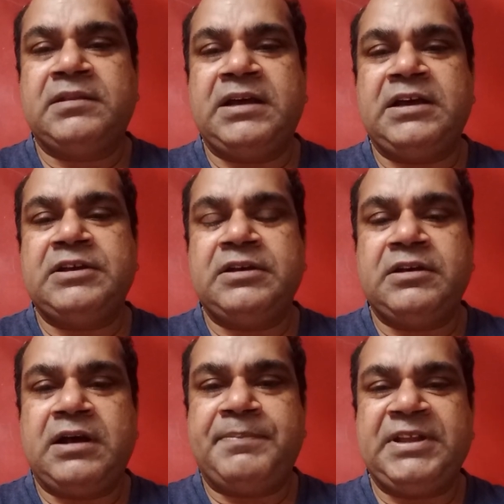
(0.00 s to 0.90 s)
the
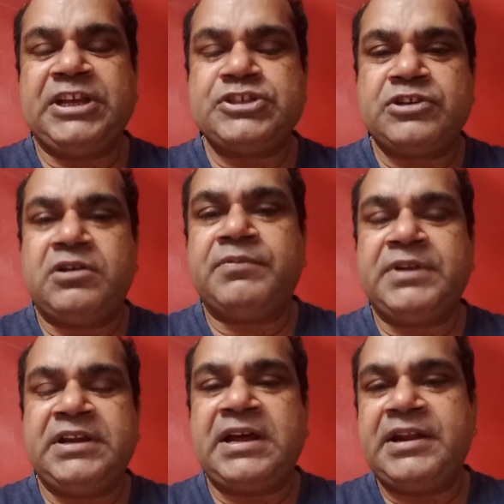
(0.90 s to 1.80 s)
application of
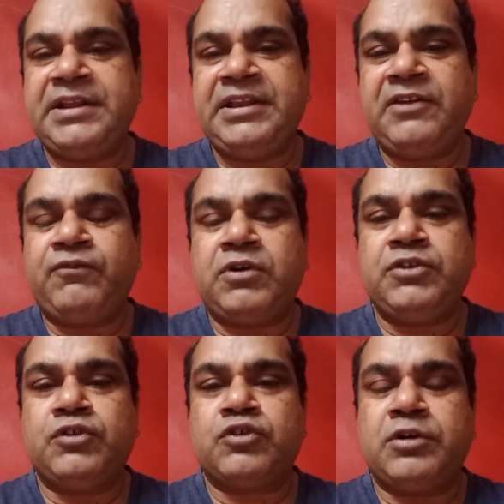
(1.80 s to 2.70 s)
Grignard reagent
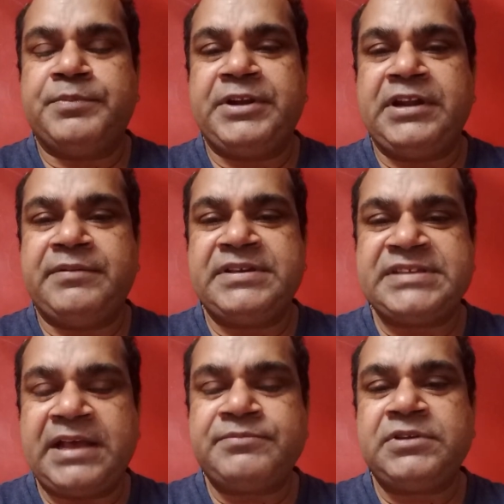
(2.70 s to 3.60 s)
for your competitive
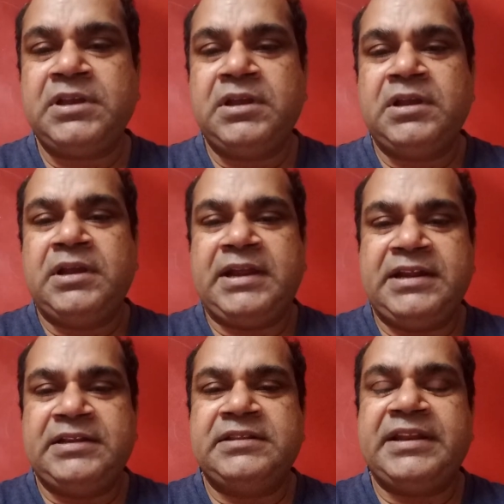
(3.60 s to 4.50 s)
exams,
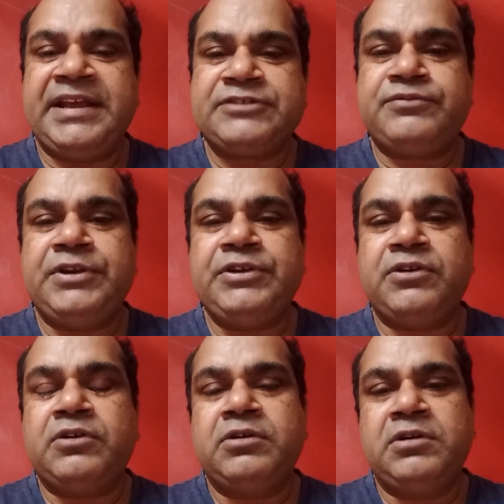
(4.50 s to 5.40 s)
and in the next
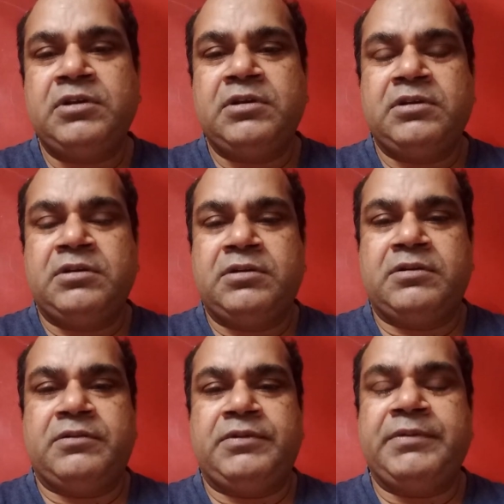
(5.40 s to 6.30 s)
video
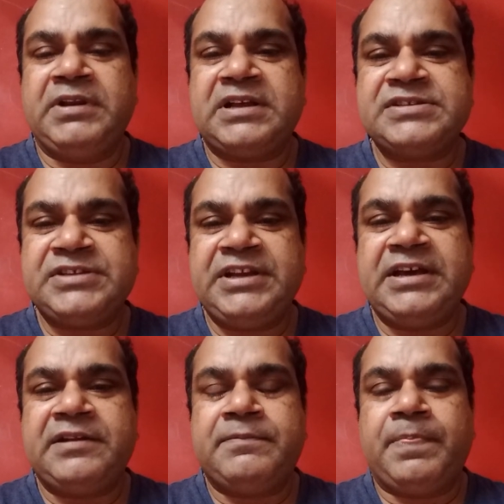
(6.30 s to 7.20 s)
we will
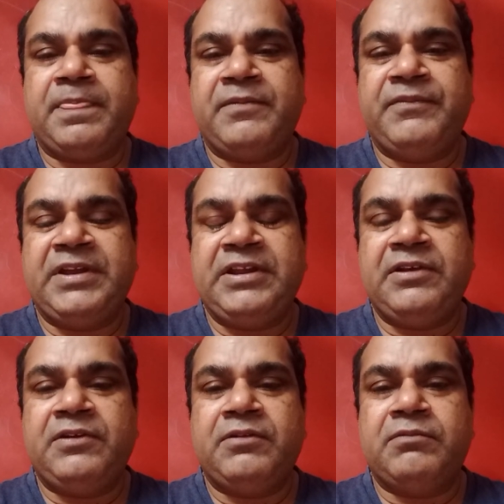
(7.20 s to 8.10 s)
consider
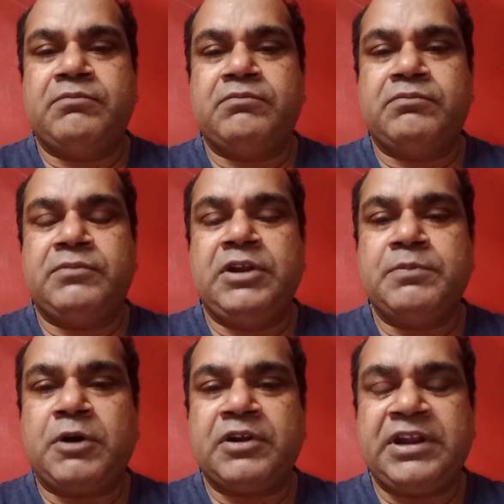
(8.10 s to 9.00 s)
very
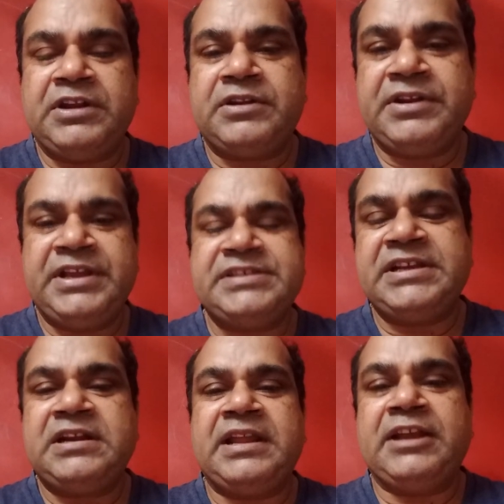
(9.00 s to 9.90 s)
important
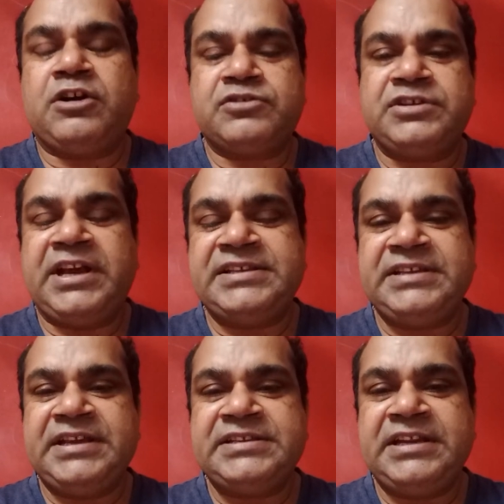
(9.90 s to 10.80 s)
reagent like
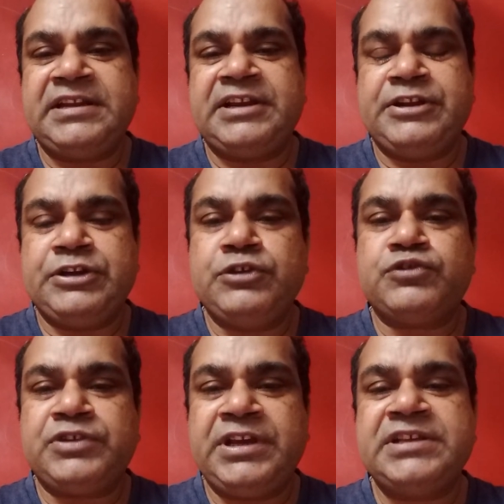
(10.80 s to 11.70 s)
oxidizing agent and
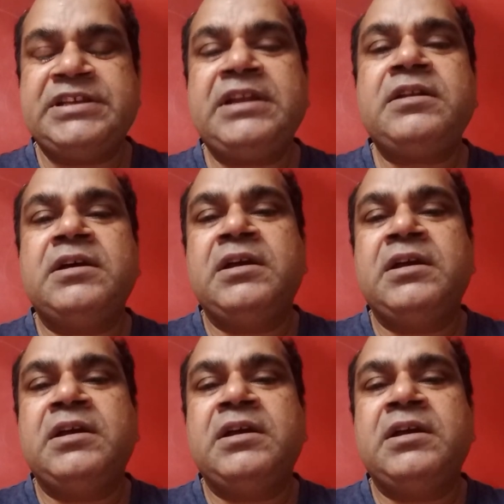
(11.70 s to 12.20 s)
reducing agent